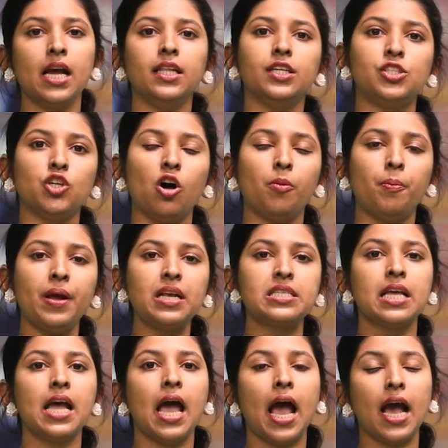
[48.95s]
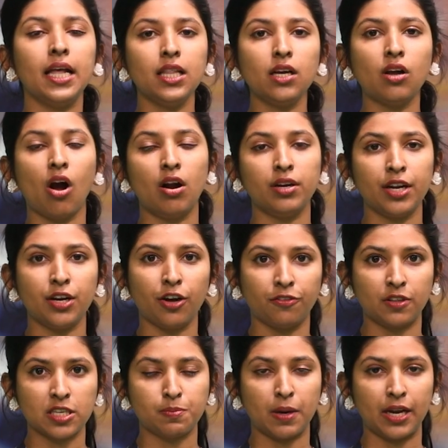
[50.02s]
The topics and the content
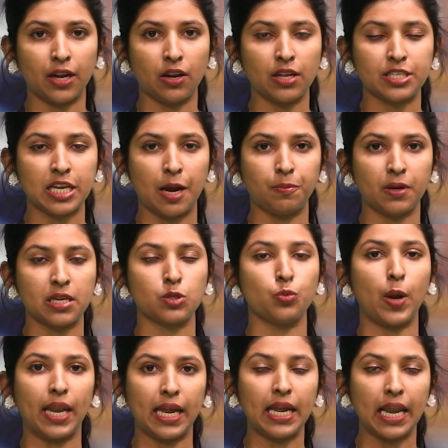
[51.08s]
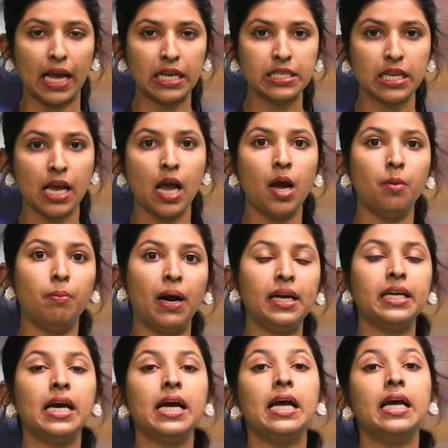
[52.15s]
of this particular chapter is very less,
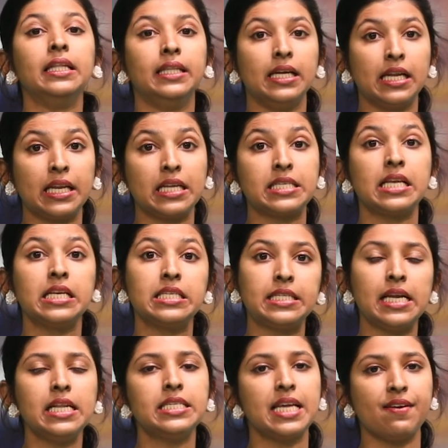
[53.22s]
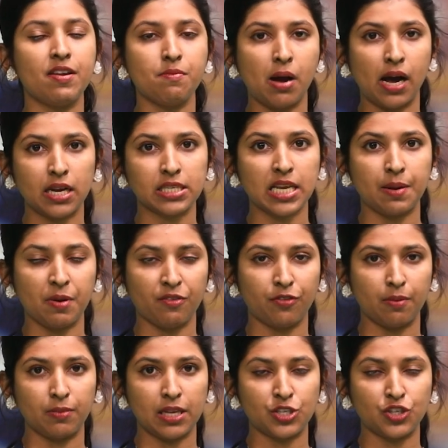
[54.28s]
but there is still 7 marks coming
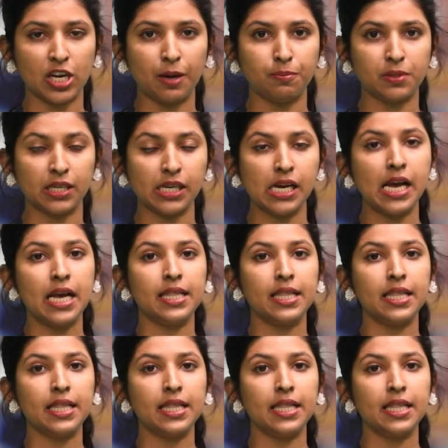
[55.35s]
from this chapter.